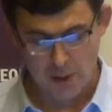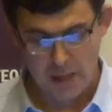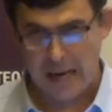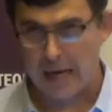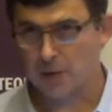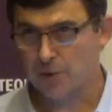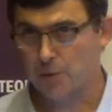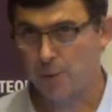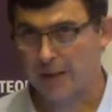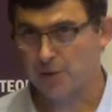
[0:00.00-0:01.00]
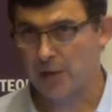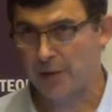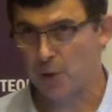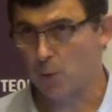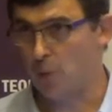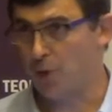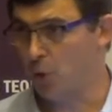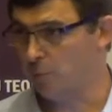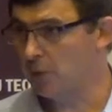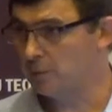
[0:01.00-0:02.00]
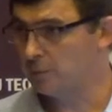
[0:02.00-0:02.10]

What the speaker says: How to act together with whom?